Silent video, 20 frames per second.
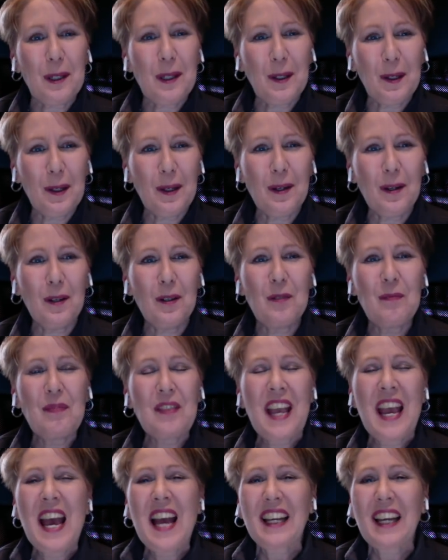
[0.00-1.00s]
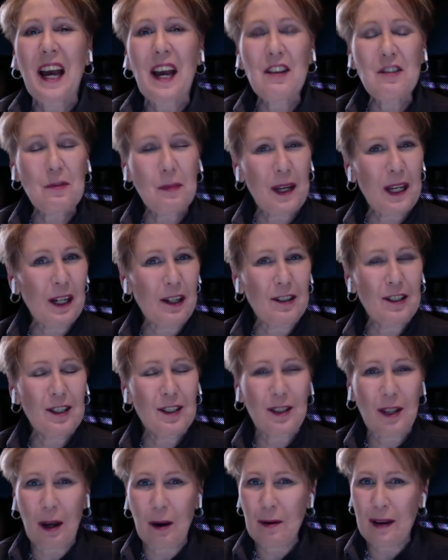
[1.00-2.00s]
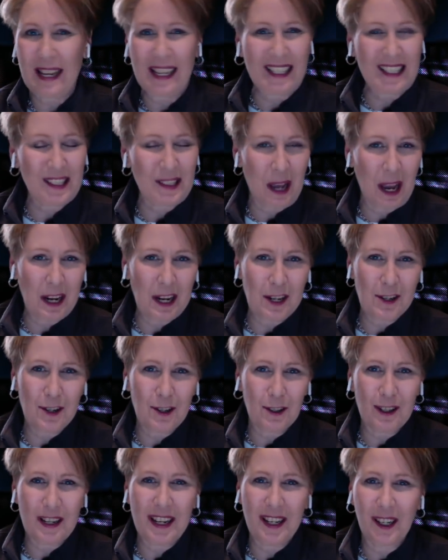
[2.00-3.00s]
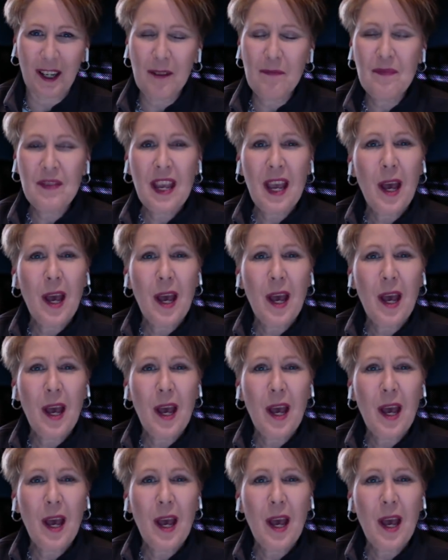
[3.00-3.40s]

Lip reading: Woohoo! Guys, we are so excited you're here.